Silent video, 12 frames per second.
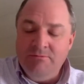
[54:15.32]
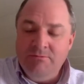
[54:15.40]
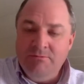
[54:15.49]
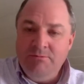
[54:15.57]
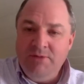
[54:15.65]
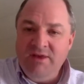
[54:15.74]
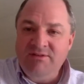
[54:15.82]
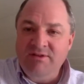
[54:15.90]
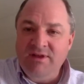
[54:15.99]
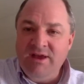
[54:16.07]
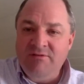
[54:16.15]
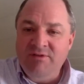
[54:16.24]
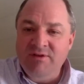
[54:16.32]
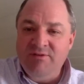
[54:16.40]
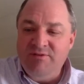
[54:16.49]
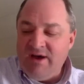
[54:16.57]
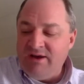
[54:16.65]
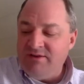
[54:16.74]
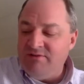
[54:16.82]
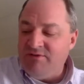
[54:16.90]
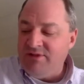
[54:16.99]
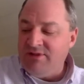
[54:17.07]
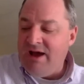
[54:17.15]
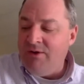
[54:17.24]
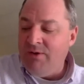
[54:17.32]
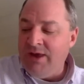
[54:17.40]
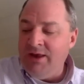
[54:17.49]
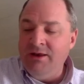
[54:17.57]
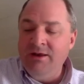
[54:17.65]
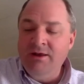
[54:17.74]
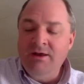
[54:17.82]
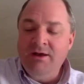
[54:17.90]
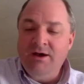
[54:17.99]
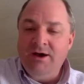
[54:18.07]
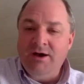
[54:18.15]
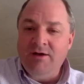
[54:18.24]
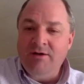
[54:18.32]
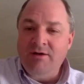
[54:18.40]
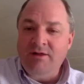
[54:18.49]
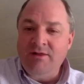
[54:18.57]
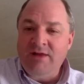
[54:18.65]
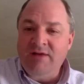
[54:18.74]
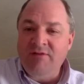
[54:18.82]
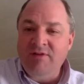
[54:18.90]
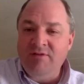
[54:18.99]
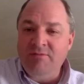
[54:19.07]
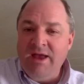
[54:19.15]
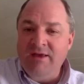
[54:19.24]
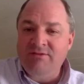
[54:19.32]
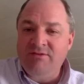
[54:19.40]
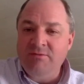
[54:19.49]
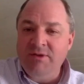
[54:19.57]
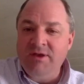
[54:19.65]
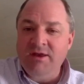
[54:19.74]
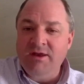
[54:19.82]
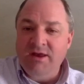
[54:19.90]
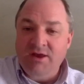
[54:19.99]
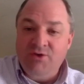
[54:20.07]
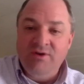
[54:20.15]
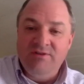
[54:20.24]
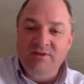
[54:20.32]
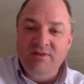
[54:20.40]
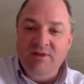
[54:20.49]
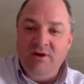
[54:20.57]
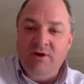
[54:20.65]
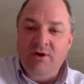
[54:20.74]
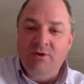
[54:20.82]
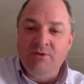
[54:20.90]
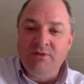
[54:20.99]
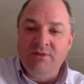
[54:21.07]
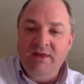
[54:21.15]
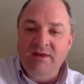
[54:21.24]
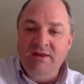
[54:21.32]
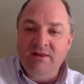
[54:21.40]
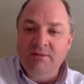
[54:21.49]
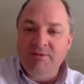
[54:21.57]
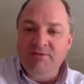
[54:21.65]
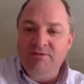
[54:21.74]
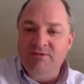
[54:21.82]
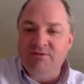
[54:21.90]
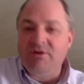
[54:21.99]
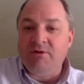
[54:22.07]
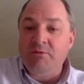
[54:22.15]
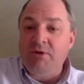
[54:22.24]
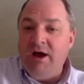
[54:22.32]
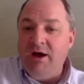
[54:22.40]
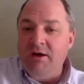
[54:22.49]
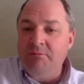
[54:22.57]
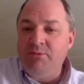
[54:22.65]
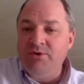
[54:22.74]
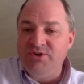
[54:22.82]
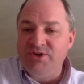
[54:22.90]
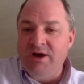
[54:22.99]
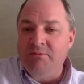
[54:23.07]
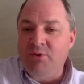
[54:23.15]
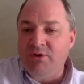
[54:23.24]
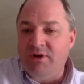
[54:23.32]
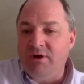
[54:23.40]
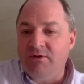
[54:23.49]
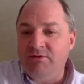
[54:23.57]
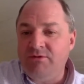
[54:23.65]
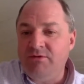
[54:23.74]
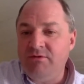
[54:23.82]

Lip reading: basically have the effect of allowing a lot of these banks to begin increasing their own lending limits to start pushing out more loans.